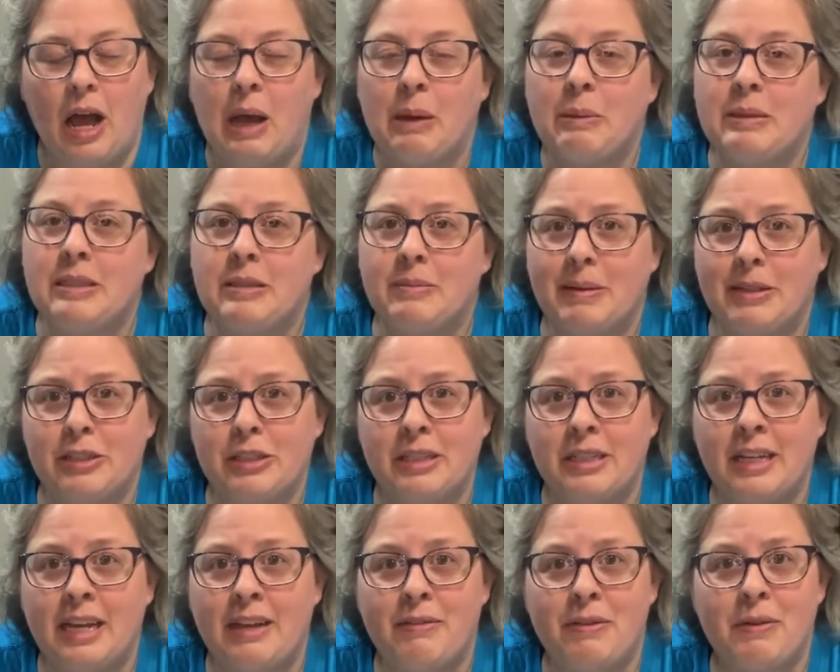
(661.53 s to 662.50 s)

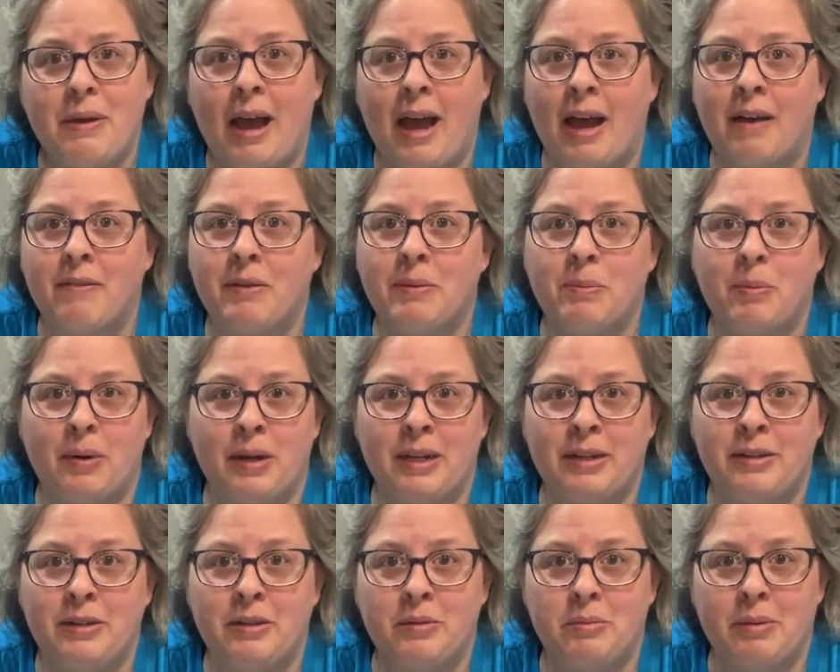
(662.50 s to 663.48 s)
especially if you have a
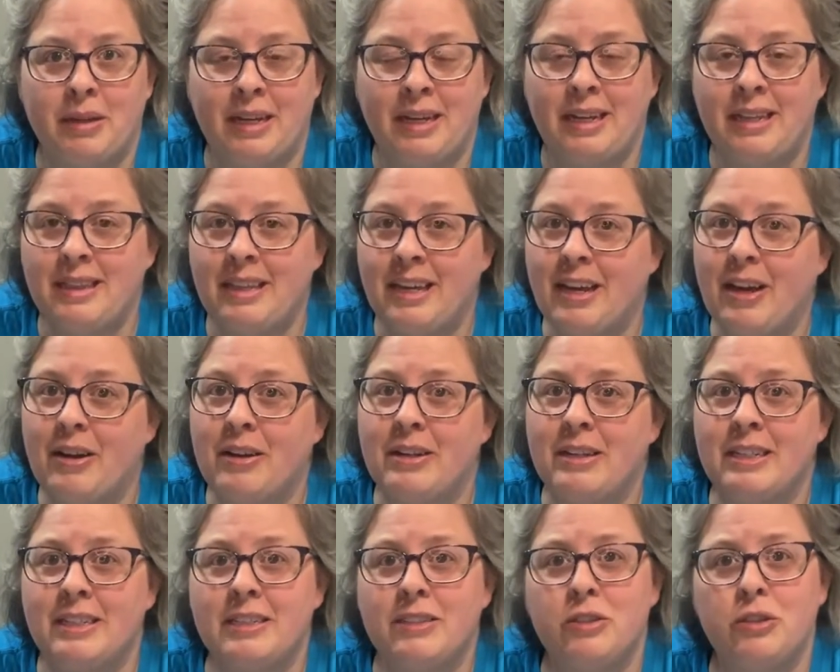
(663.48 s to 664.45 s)
brand new blade. They are
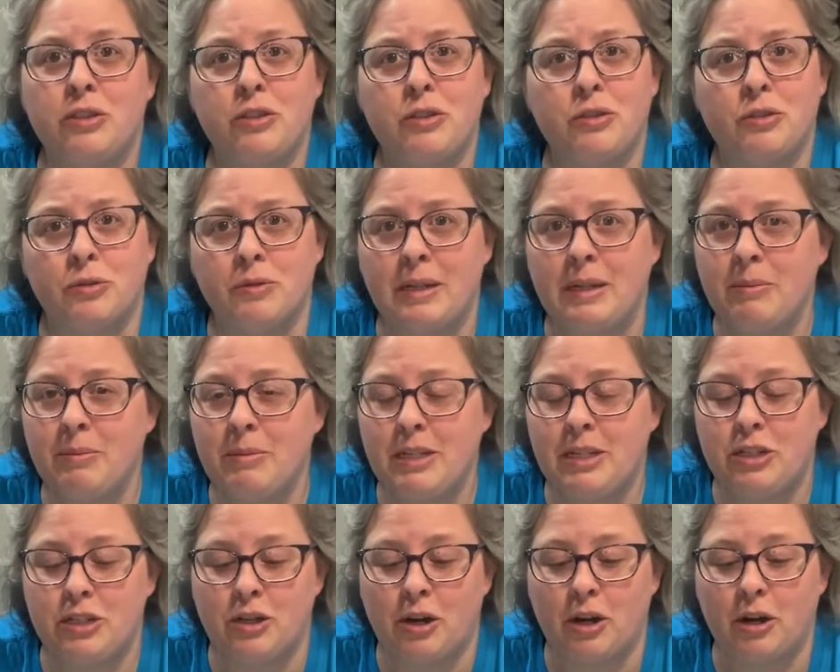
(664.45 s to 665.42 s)
extremely
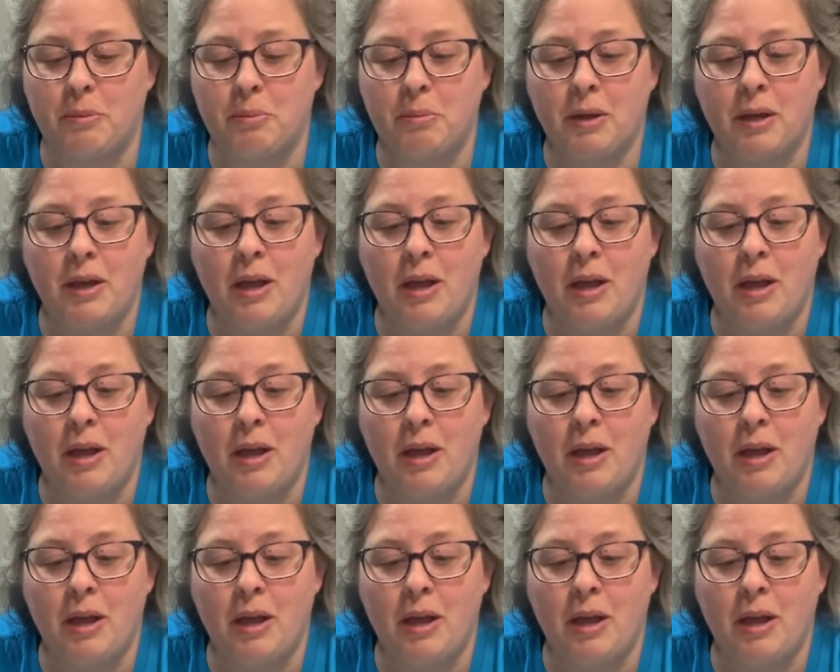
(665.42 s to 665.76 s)
sharp.